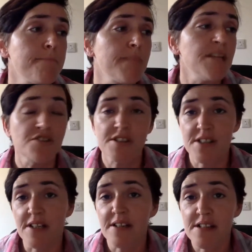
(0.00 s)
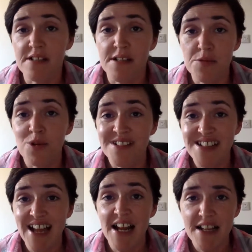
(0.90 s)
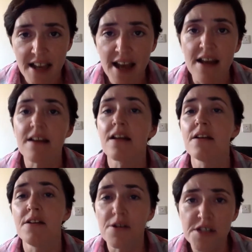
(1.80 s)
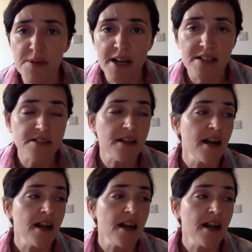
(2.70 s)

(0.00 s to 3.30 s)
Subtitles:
Interesting, isn't it? Once again, no debate.